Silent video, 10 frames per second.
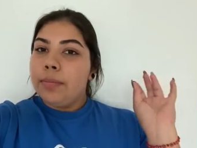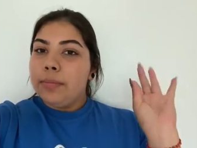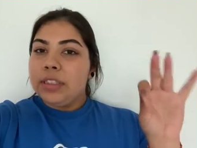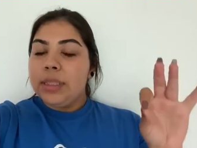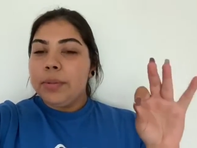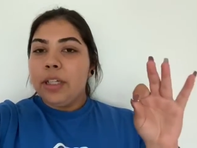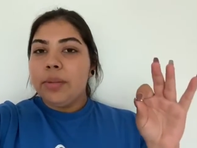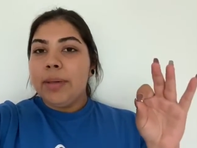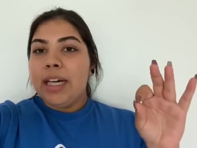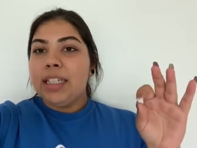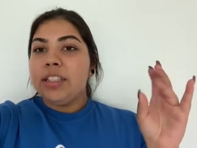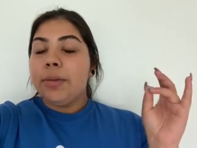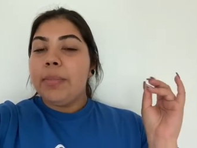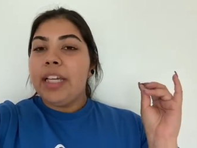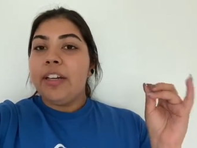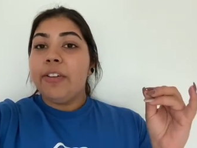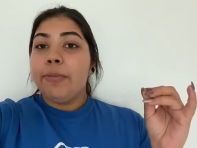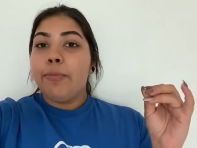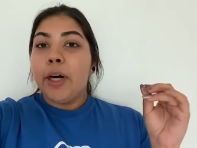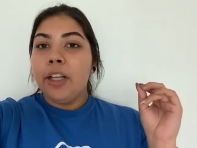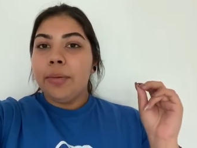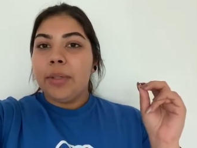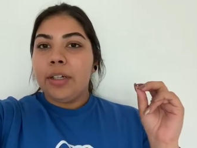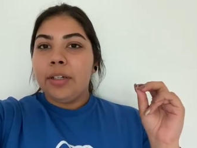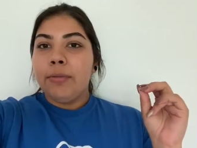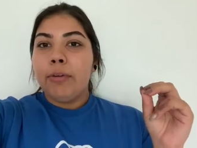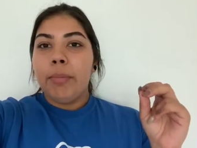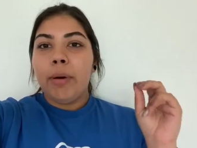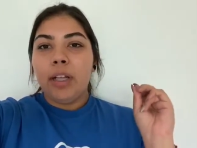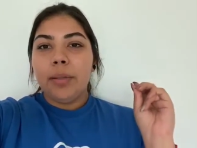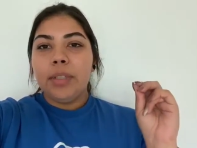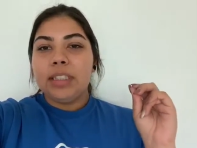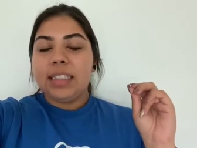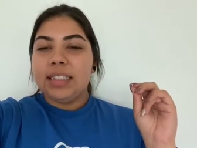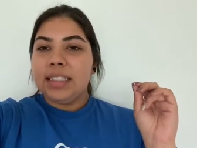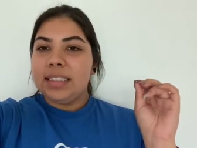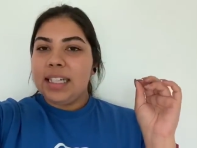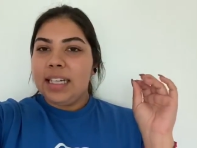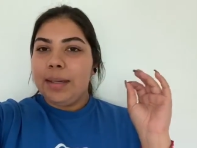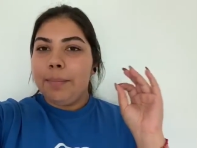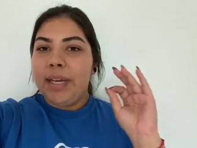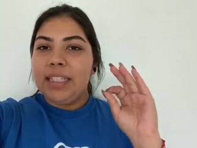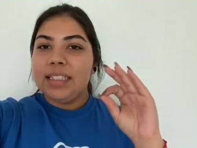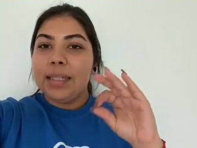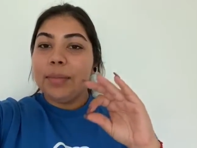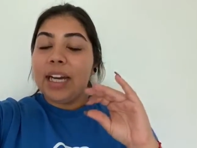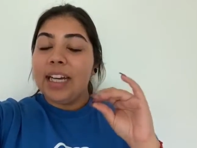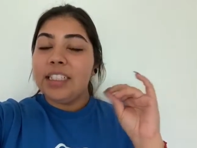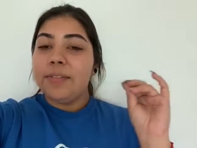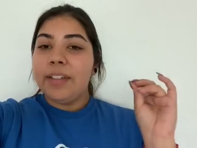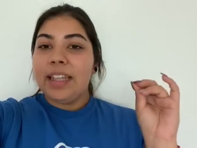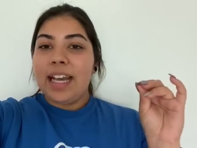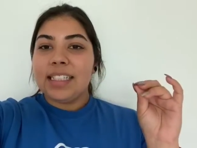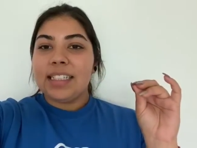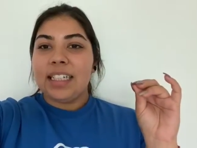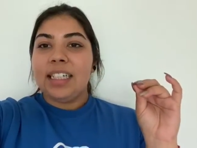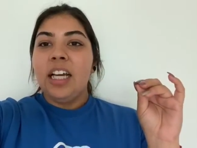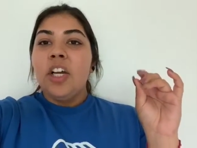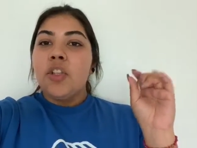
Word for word: Ziploc bags are made out of polymer. What polymer does is that it makes them kind of elastic.